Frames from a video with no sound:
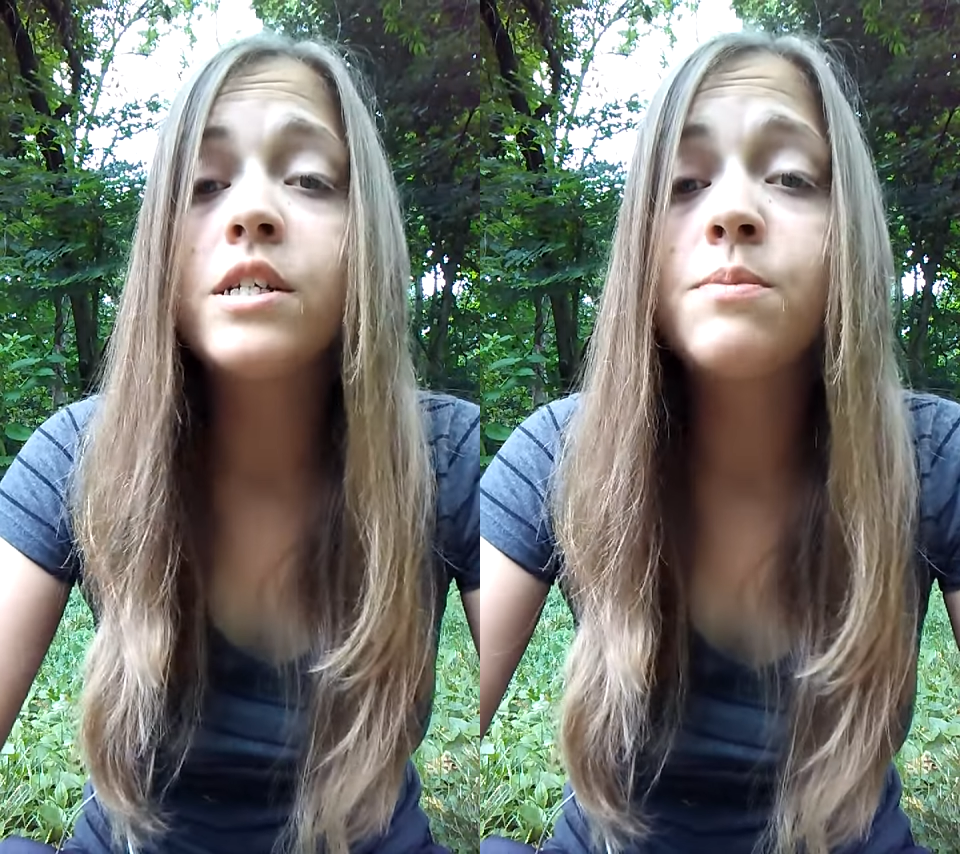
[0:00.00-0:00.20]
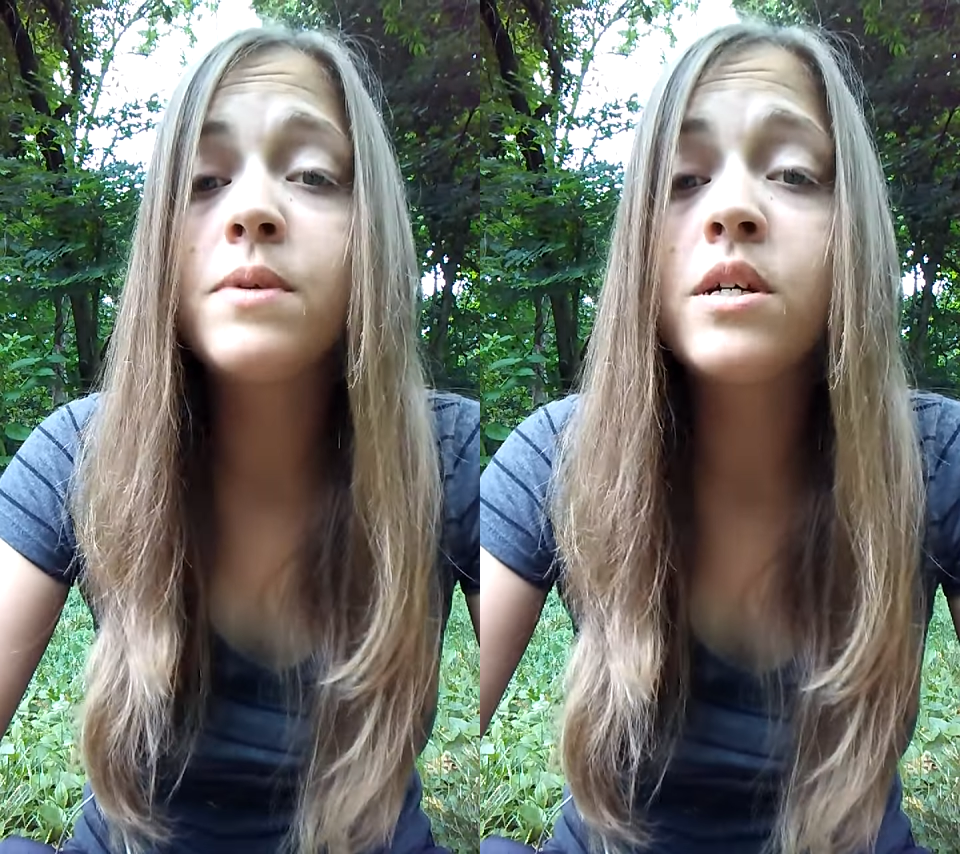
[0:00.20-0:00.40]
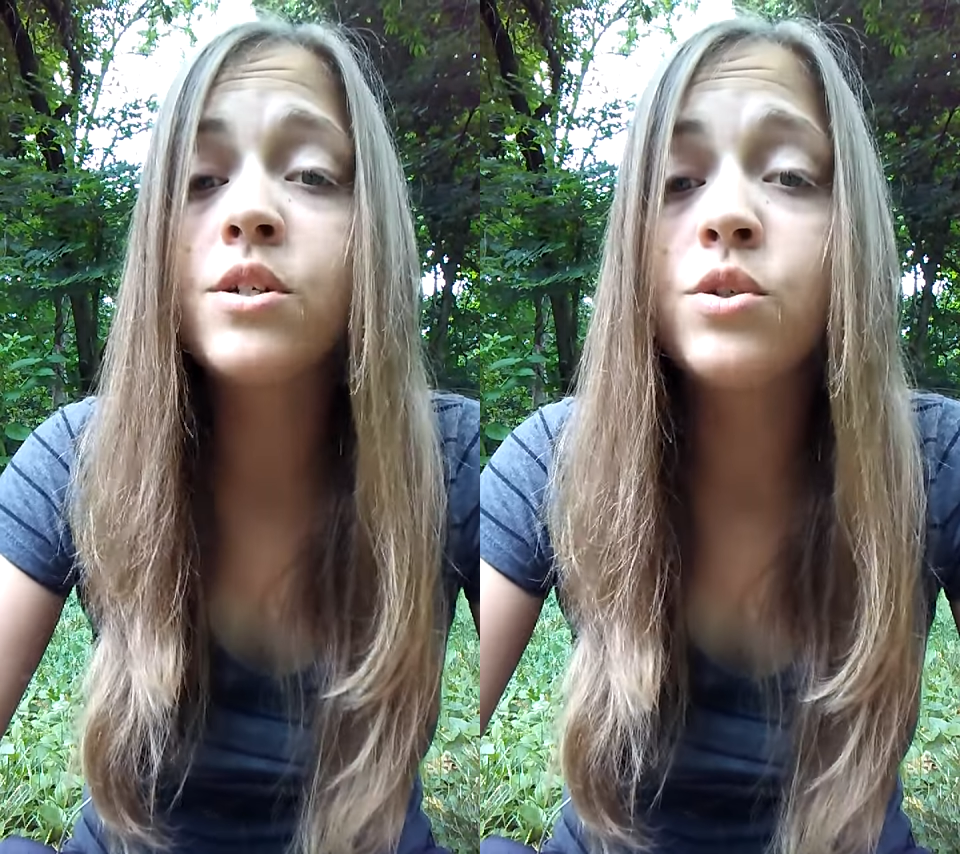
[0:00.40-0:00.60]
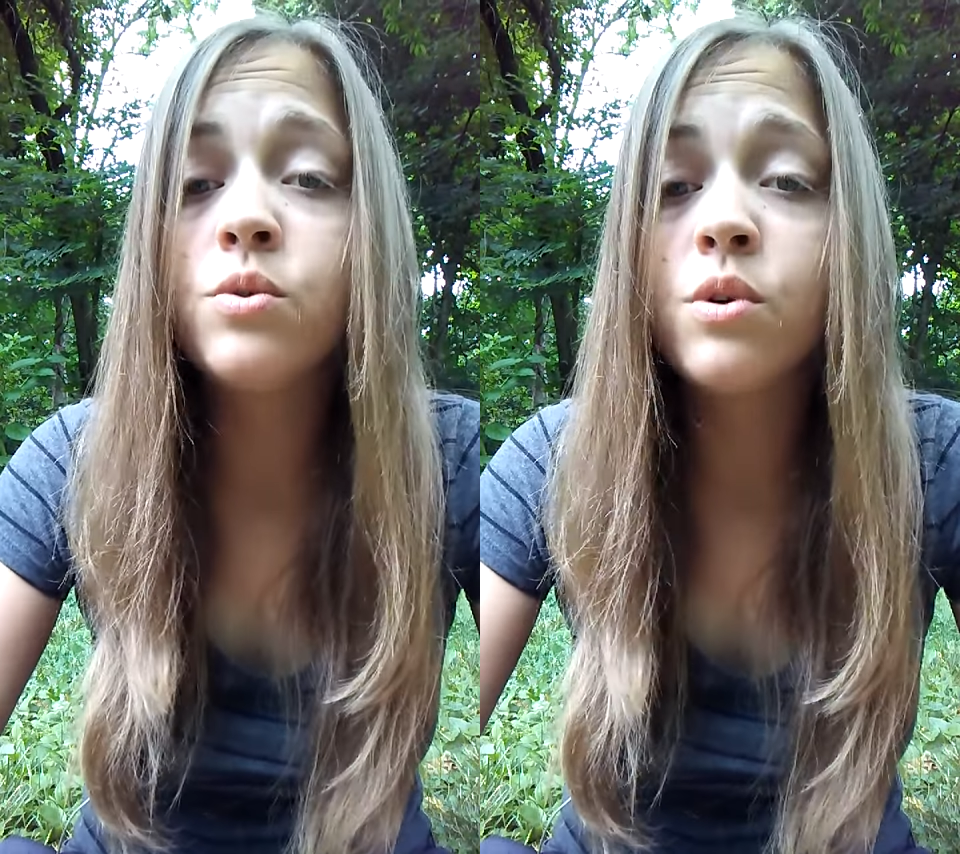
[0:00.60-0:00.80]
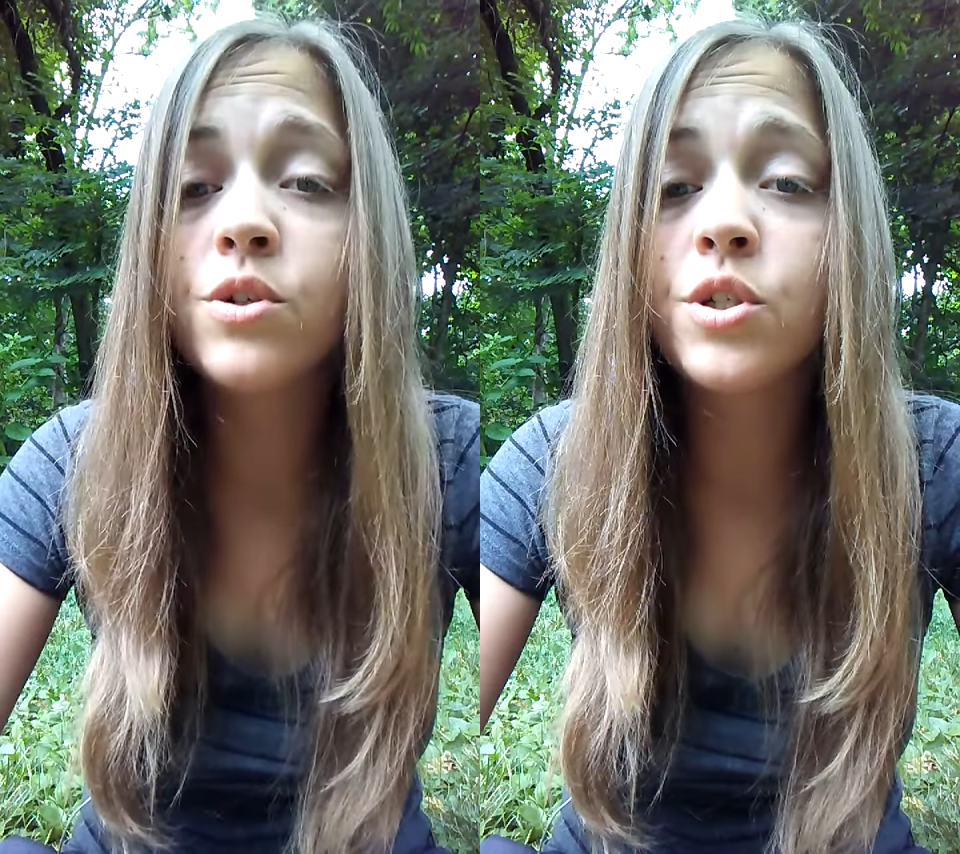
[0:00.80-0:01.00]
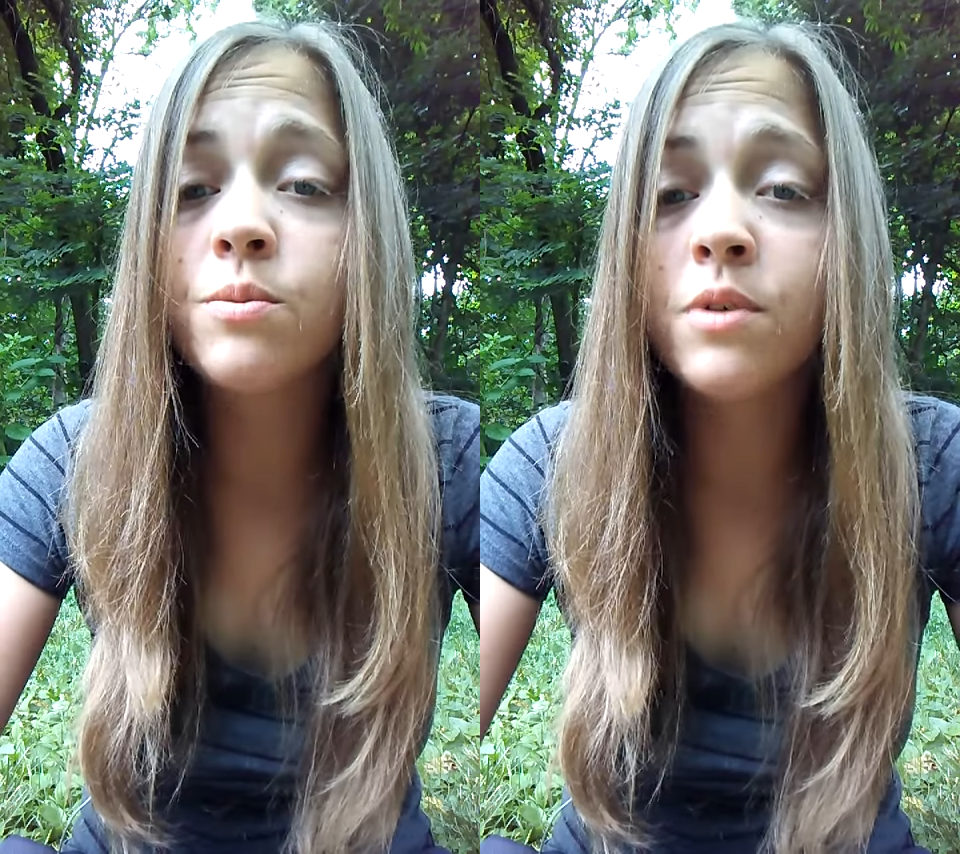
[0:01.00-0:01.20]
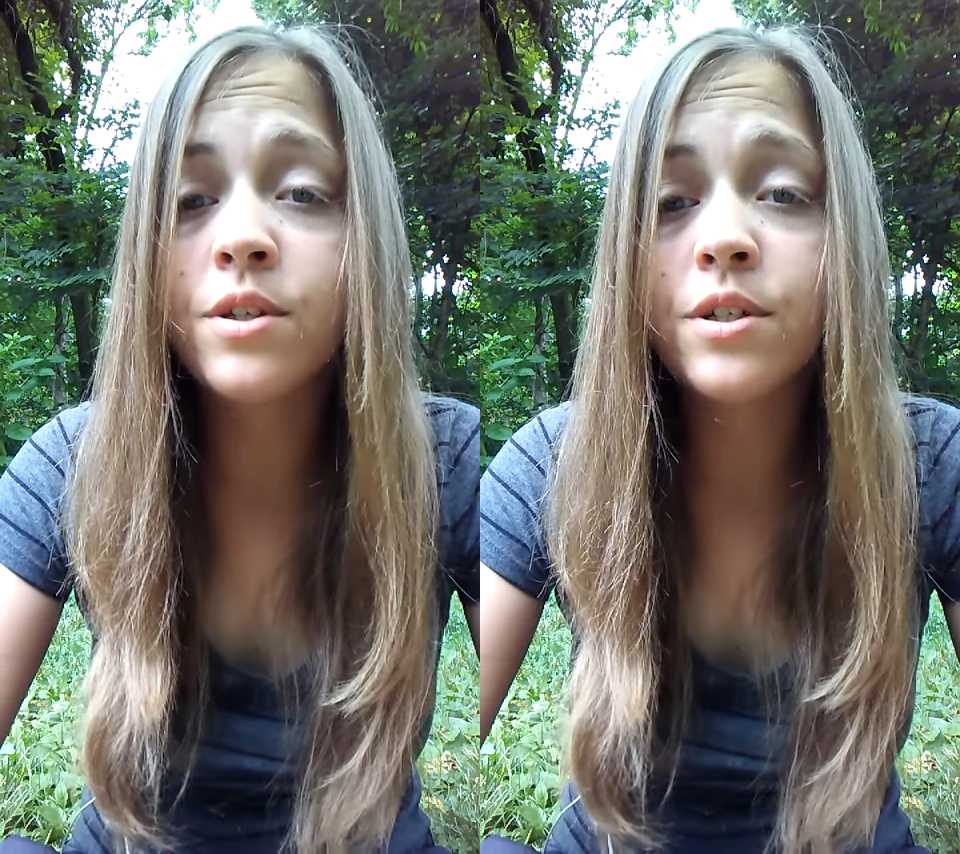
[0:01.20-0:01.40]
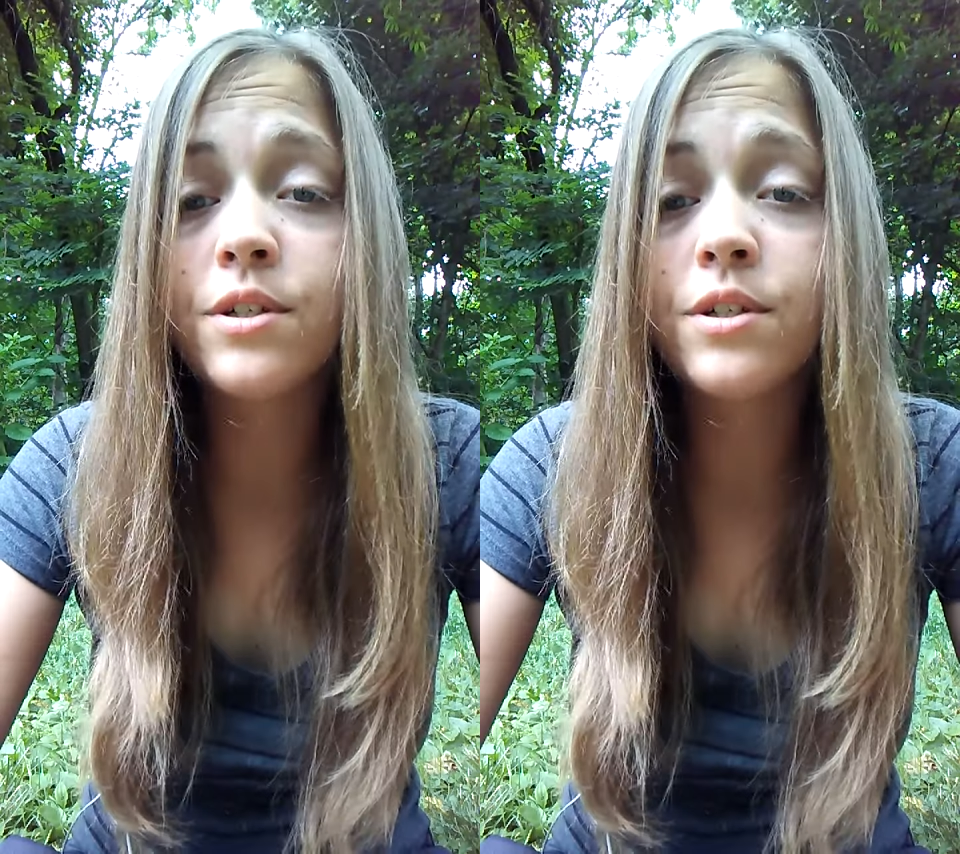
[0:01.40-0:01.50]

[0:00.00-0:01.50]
because you lost your mother,